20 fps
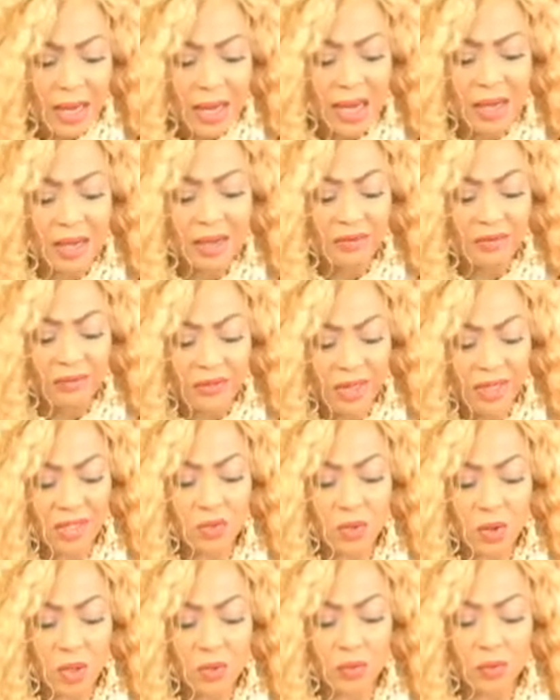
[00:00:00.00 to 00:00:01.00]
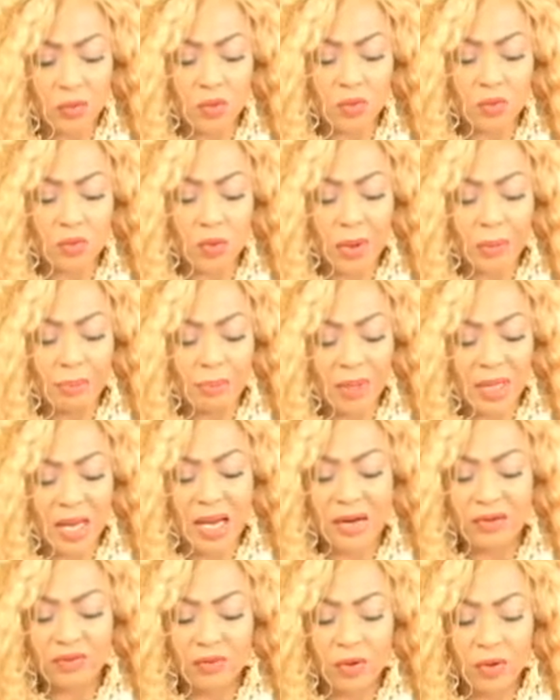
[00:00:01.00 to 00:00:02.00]
And the first one was we're
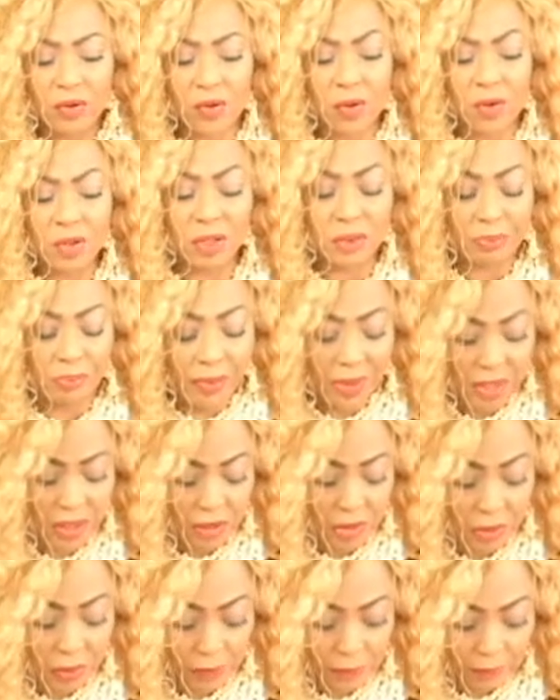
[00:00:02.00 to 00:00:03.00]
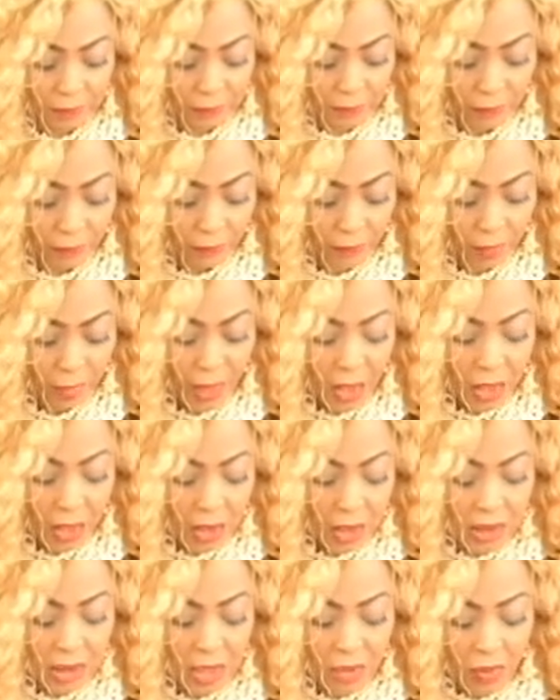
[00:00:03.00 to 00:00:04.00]
planned for God's pleasure.
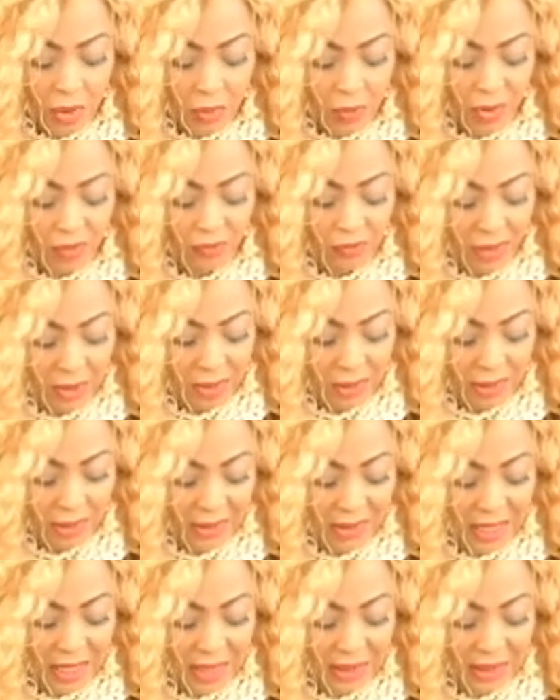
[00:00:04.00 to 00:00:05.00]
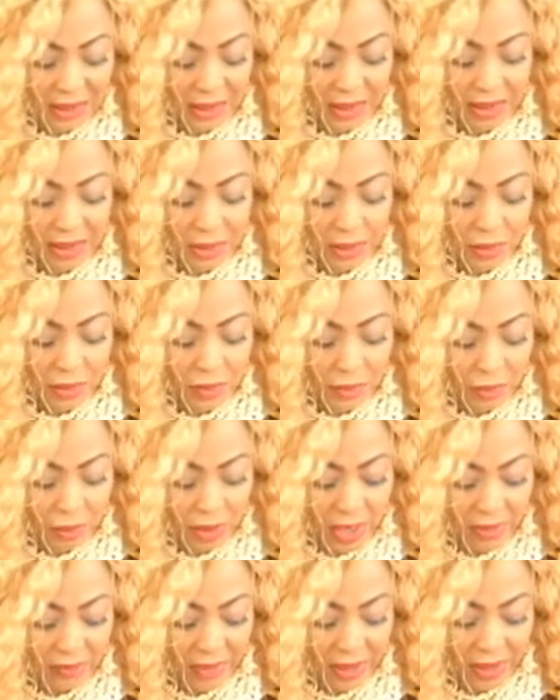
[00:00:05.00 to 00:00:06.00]
You see, when we fully understand this, we will
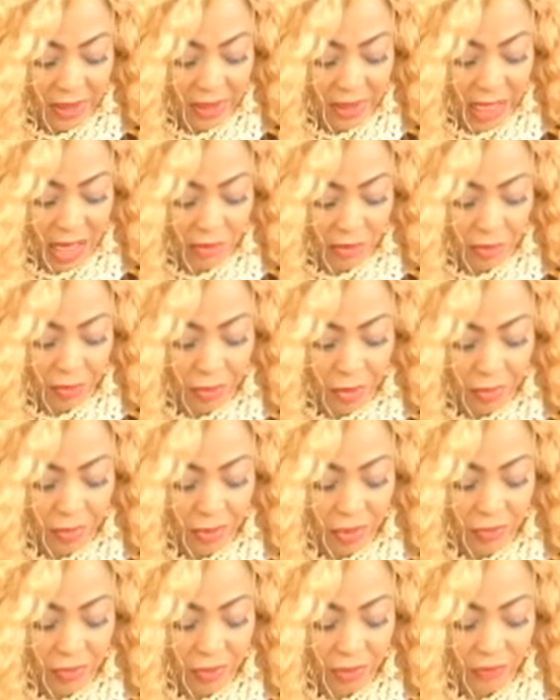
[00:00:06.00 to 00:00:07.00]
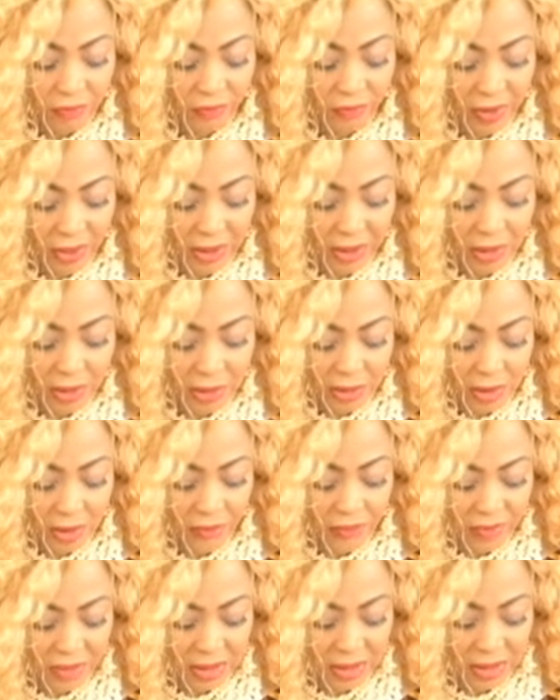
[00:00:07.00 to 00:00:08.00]
never again have a problem with feelings
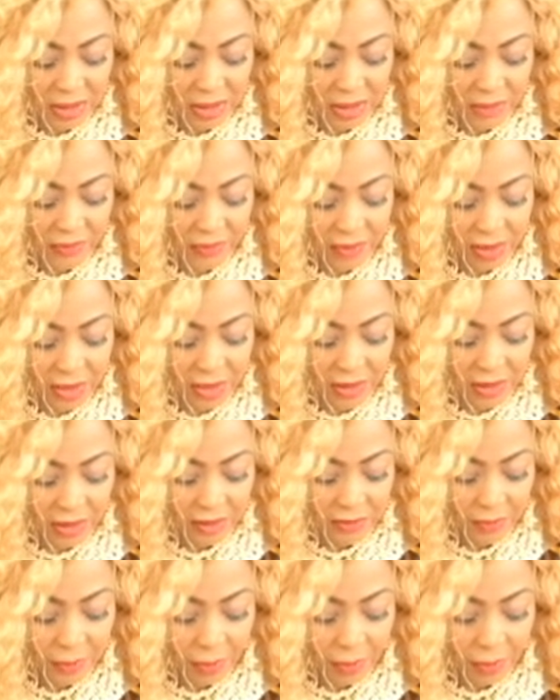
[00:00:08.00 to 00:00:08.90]
of insignificance.